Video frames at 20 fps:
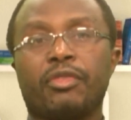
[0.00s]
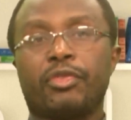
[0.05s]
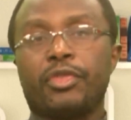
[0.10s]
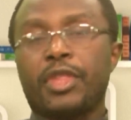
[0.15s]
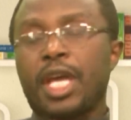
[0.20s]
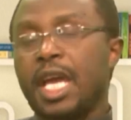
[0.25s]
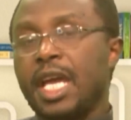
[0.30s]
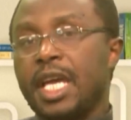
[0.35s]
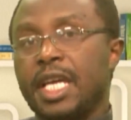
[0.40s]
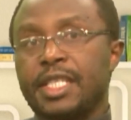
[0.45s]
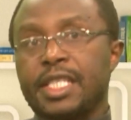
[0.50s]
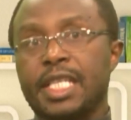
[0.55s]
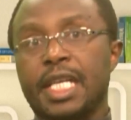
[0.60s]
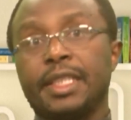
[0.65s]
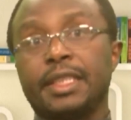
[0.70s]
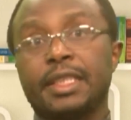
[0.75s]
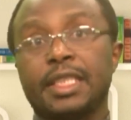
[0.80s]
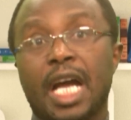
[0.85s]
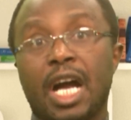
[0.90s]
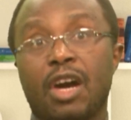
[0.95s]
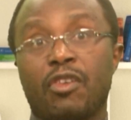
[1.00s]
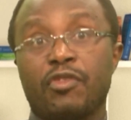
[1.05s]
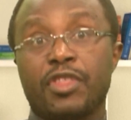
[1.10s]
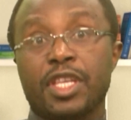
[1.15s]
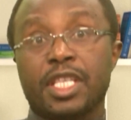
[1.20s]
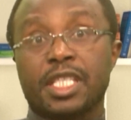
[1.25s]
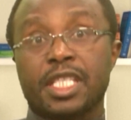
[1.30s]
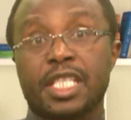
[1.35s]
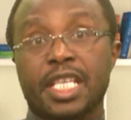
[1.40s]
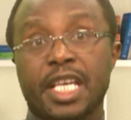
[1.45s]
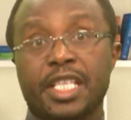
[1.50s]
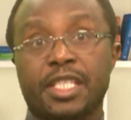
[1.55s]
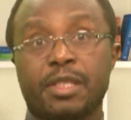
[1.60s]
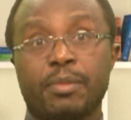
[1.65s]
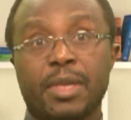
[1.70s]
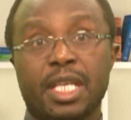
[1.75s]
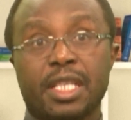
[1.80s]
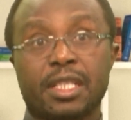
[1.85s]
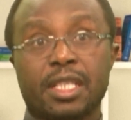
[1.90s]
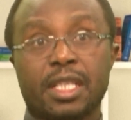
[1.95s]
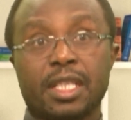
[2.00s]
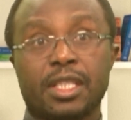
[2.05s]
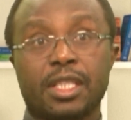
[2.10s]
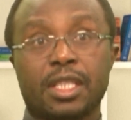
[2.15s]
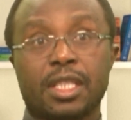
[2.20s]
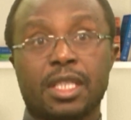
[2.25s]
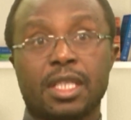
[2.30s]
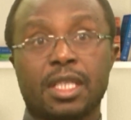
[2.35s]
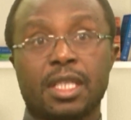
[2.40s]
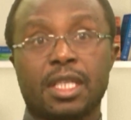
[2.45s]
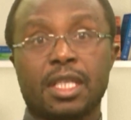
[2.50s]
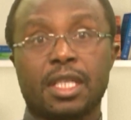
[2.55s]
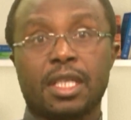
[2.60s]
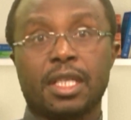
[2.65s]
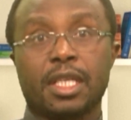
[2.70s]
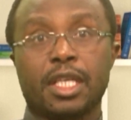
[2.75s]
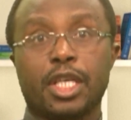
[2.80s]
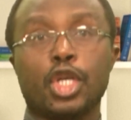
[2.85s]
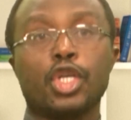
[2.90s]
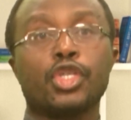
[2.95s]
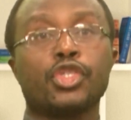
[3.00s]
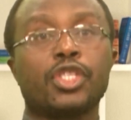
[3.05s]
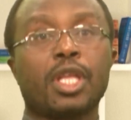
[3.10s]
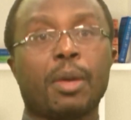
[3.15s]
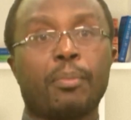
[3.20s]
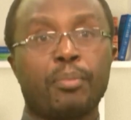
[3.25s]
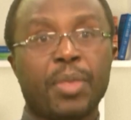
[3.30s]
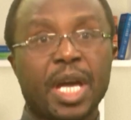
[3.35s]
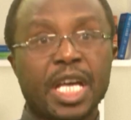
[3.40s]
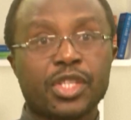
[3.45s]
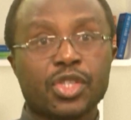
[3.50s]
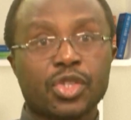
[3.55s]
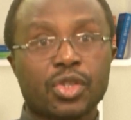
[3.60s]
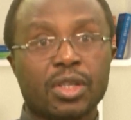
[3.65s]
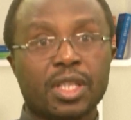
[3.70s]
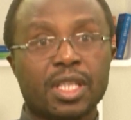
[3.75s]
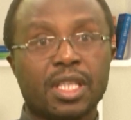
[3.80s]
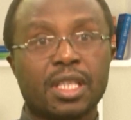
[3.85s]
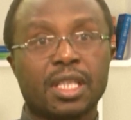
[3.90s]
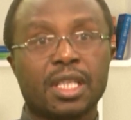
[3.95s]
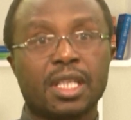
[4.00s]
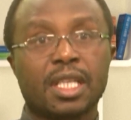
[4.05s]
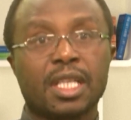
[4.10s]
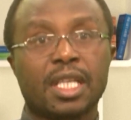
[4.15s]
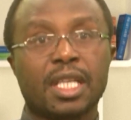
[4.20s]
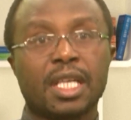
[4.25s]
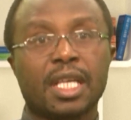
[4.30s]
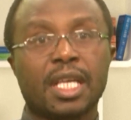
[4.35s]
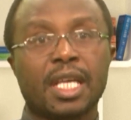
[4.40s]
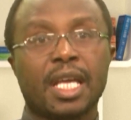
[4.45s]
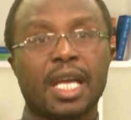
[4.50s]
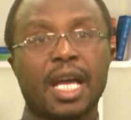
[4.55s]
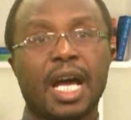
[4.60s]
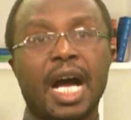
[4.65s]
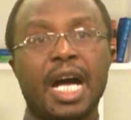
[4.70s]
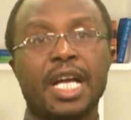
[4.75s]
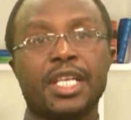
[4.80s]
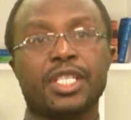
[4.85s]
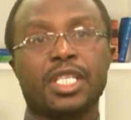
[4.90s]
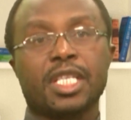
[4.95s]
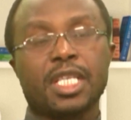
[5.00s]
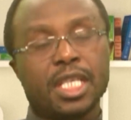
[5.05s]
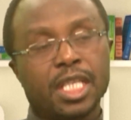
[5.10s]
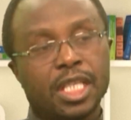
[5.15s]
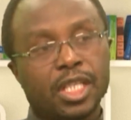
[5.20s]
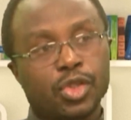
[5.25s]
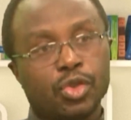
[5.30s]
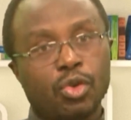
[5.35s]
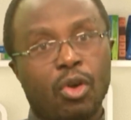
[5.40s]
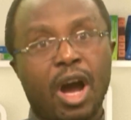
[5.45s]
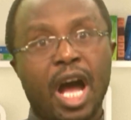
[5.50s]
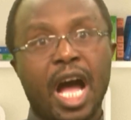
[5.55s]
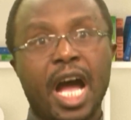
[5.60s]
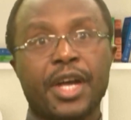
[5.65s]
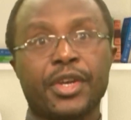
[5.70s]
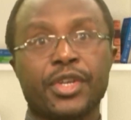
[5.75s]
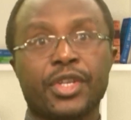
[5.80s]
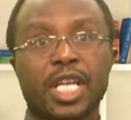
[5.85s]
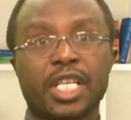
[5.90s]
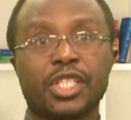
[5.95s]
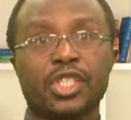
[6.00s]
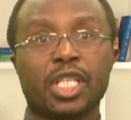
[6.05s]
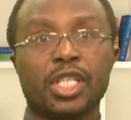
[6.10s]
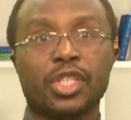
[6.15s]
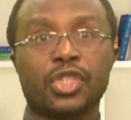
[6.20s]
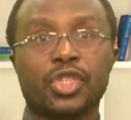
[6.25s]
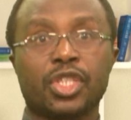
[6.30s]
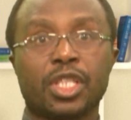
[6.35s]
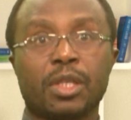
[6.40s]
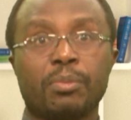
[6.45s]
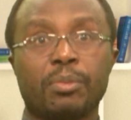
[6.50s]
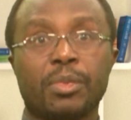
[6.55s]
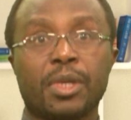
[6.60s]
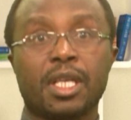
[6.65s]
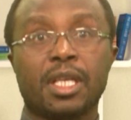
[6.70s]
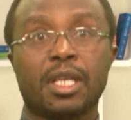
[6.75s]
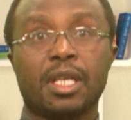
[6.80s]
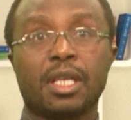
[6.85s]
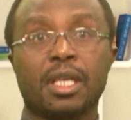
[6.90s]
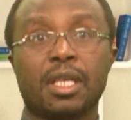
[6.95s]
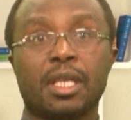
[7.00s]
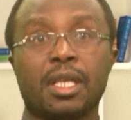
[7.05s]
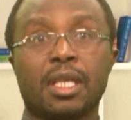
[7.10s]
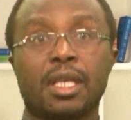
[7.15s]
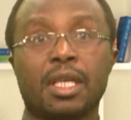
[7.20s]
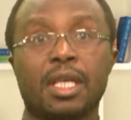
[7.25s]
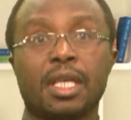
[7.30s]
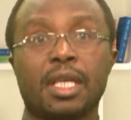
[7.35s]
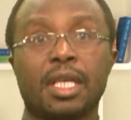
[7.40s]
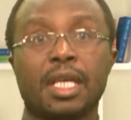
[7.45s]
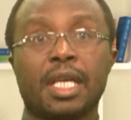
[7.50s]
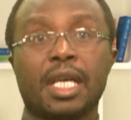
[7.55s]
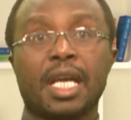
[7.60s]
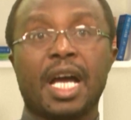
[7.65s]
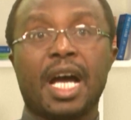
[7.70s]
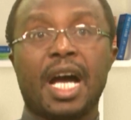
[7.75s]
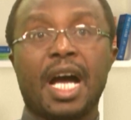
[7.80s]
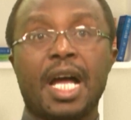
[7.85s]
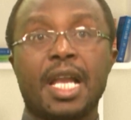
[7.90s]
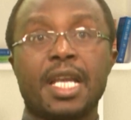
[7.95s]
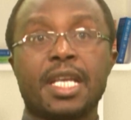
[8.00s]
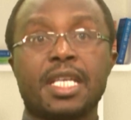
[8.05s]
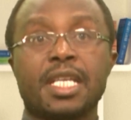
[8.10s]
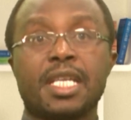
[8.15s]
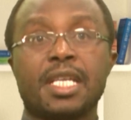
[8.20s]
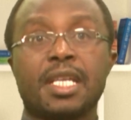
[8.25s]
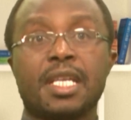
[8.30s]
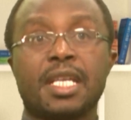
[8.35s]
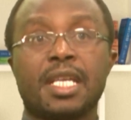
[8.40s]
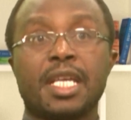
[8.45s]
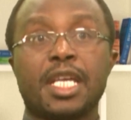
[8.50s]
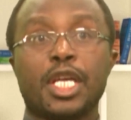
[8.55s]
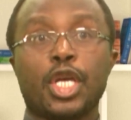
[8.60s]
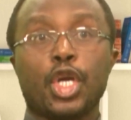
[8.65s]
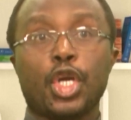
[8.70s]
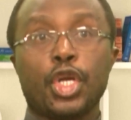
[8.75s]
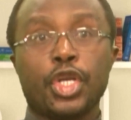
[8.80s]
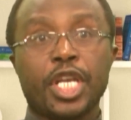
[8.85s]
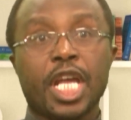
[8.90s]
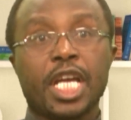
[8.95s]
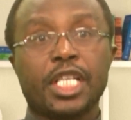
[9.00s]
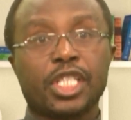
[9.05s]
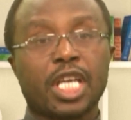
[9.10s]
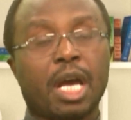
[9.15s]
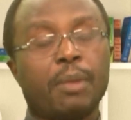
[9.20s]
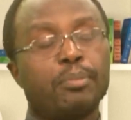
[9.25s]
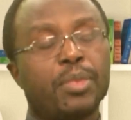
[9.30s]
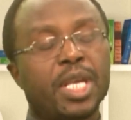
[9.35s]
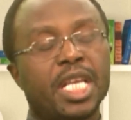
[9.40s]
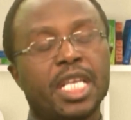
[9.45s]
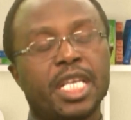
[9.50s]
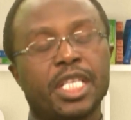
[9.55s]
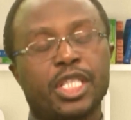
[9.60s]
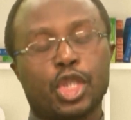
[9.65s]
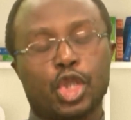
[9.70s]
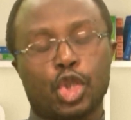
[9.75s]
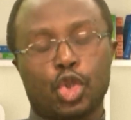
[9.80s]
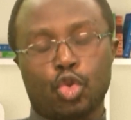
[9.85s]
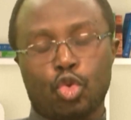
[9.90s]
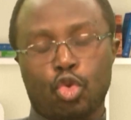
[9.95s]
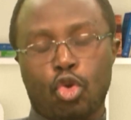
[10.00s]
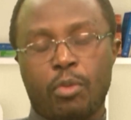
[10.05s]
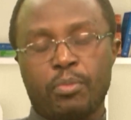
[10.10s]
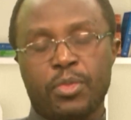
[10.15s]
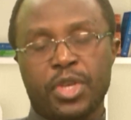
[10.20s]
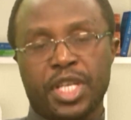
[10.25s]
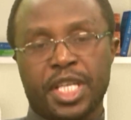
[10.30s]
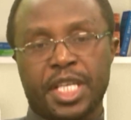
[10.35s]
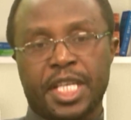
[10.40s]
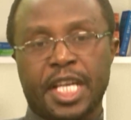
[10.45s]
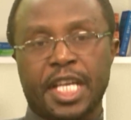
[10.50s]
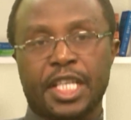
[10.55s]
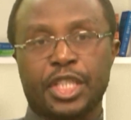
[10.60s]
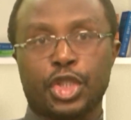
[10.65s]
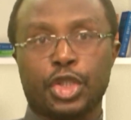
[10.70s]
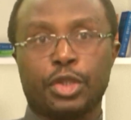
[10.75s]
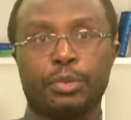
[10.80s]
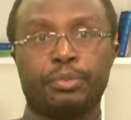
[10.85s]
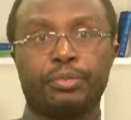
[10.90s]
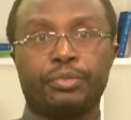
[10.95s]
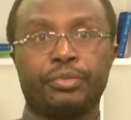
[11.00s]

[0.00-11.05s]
The center of this year's message is the person and his or her relationship and innate ability to communicate